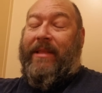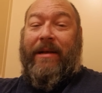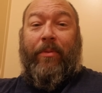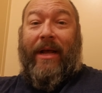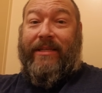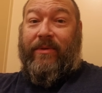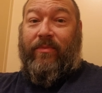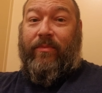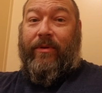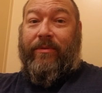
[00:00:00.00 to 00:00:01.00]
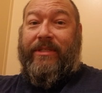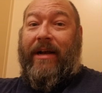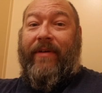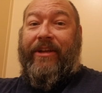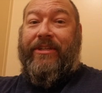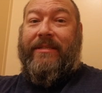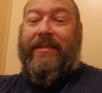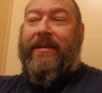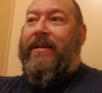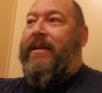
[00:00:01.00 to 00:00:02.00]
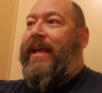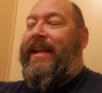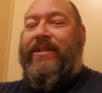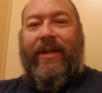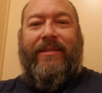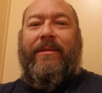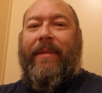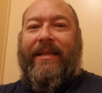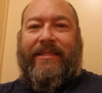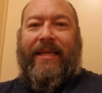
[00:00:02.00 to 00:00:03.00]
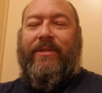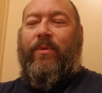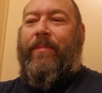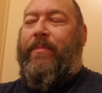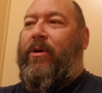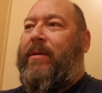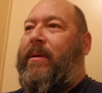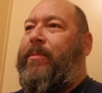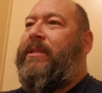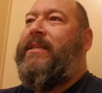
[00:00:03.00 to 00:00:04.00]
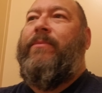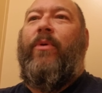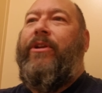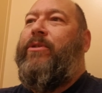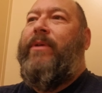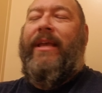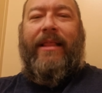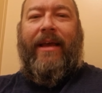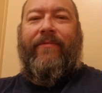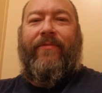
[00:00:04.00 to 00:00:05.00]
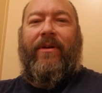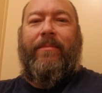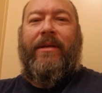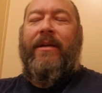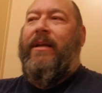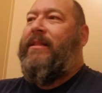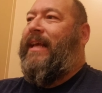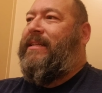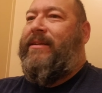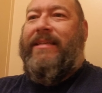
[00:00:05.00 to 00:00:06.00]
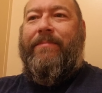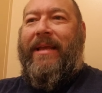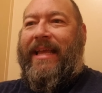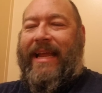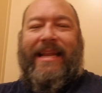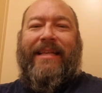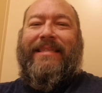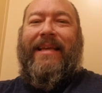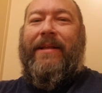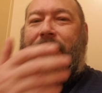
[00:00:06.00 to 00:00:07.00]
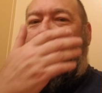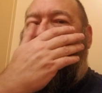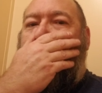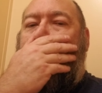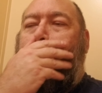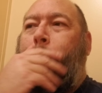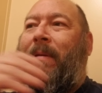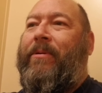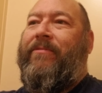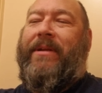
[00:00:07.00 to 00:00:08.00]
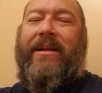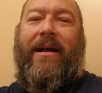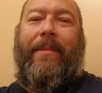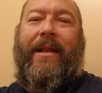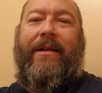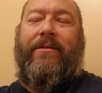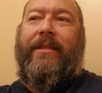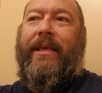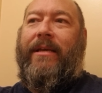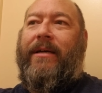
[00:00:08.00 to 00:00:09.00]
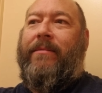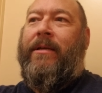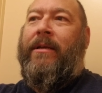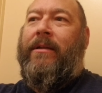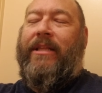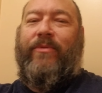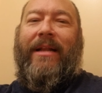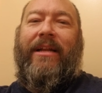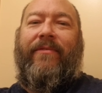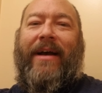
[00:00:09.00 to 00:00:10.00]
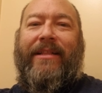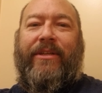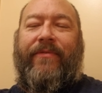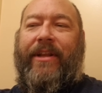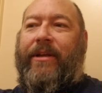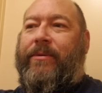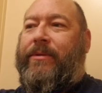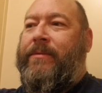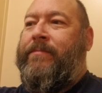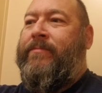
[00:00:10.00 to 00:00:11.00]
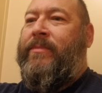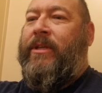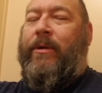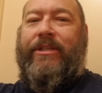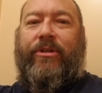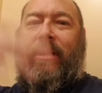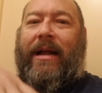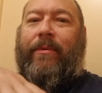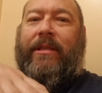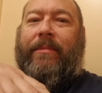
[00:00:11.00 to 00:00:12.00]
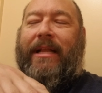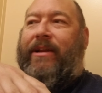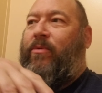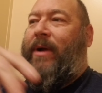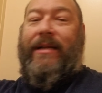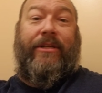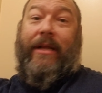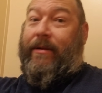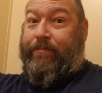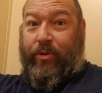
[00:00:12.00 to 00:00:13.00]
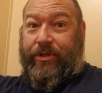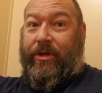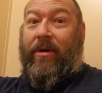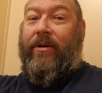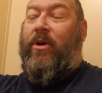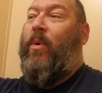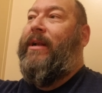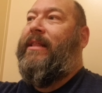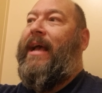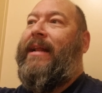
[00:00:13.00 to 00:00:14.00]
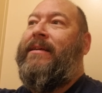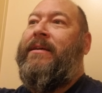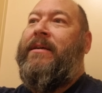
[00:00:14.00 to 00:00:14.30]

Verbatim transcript: thing applies to you know salvation. It doesn't make sense what people come up with. It's like, where do you get that from? That doesn't make any sense. People have been commenting on the uh, "Let's Rightly Divide This" videos. You know, I started out with the millennial reign and got pushed hardcore into that.